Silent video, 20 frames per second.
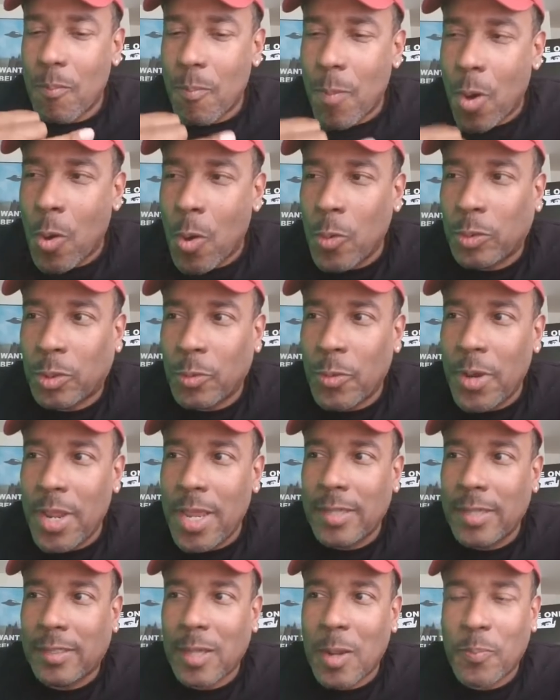mode
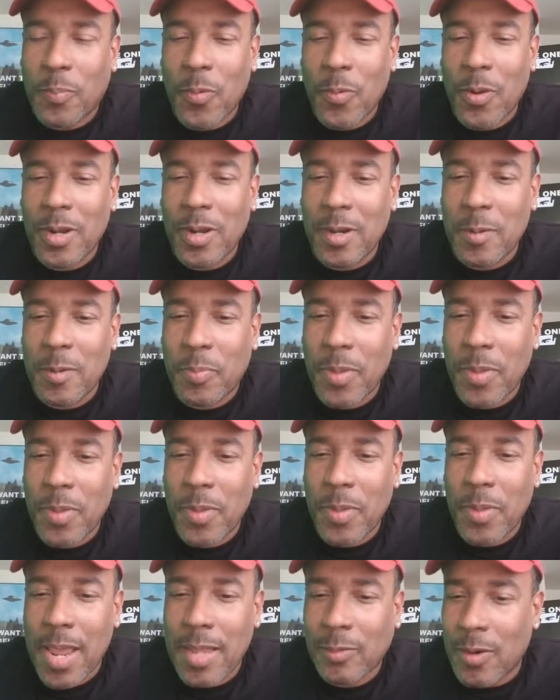three at some point in the
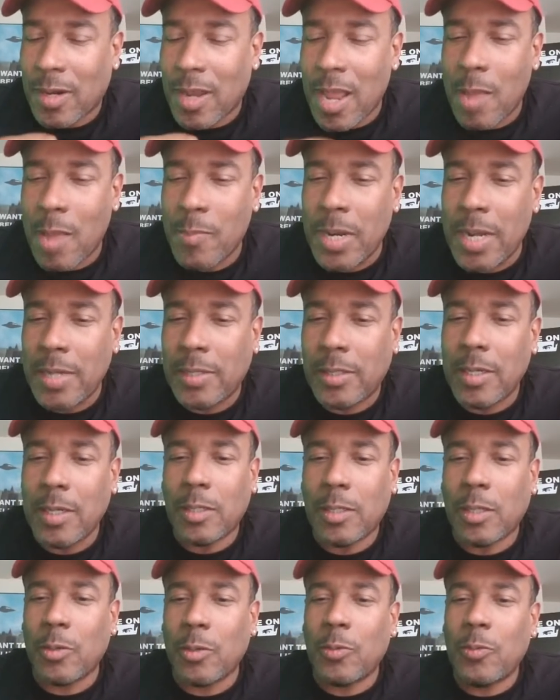past, or a combination
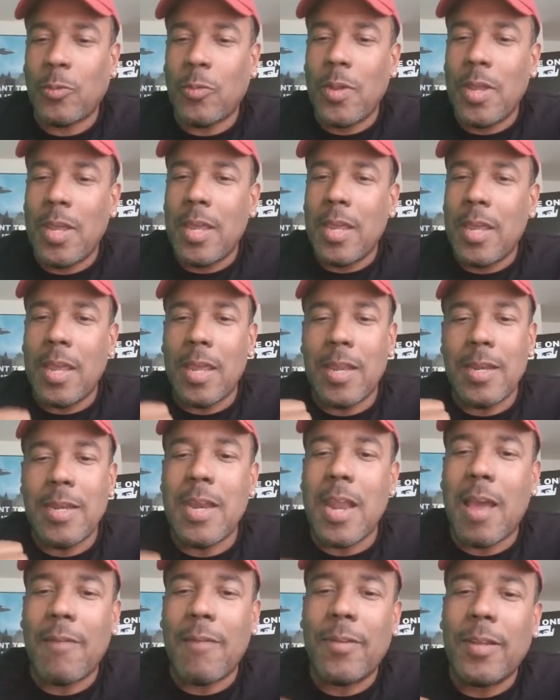of the two,
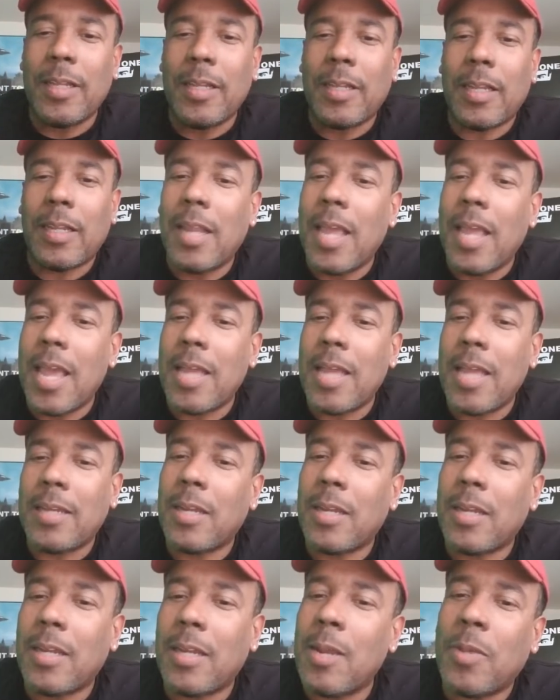and never led
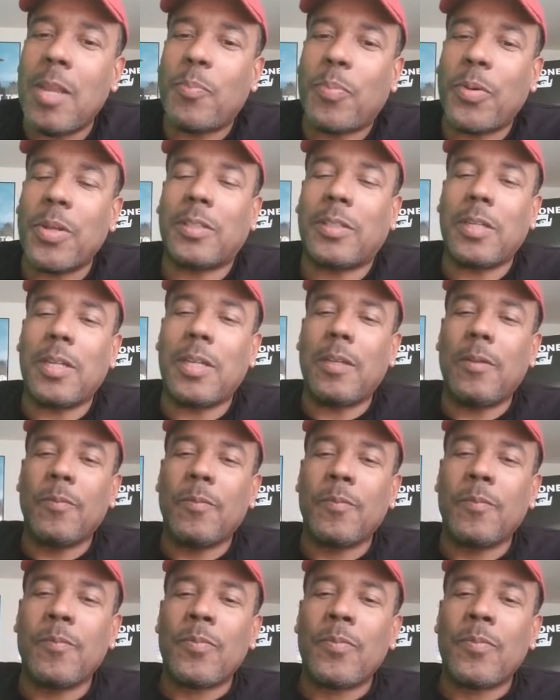to him getting any pussy.